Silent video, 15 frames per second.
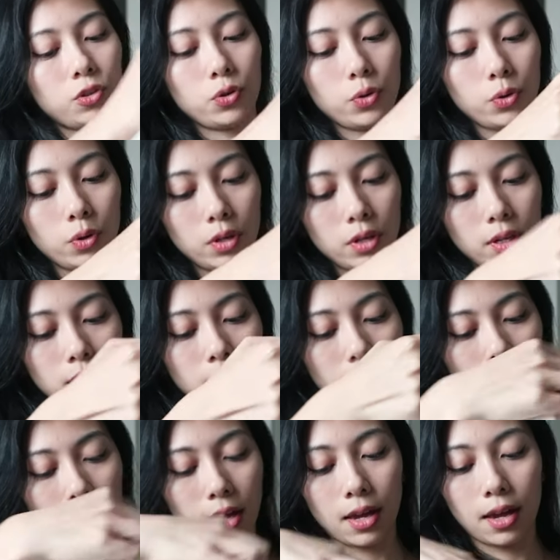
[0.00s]
soon.
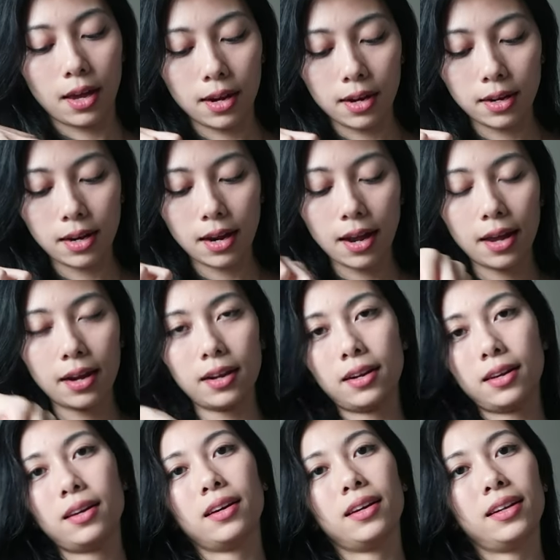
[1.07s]
And
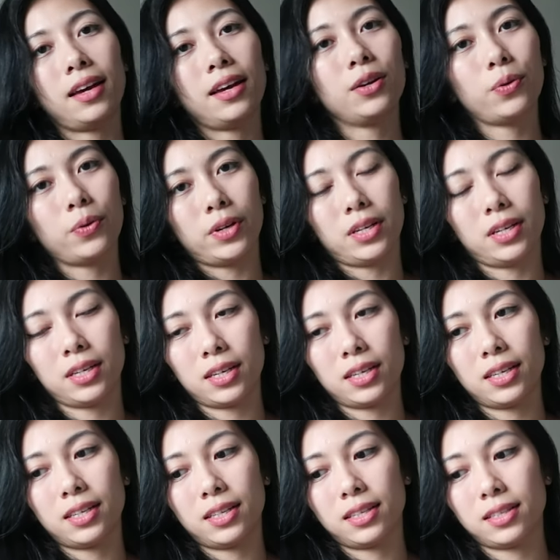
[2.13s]
then another one
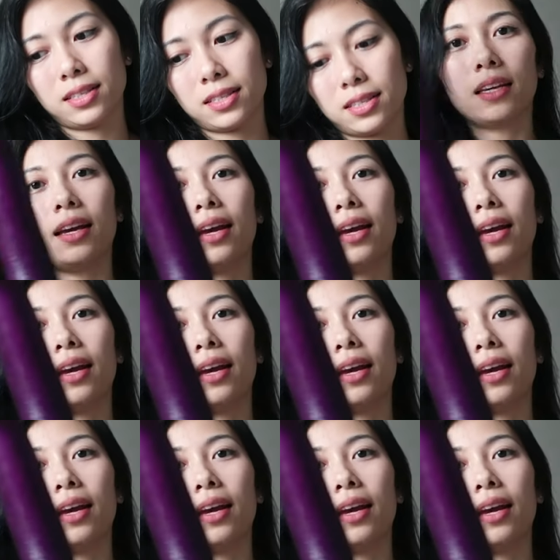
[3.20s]
is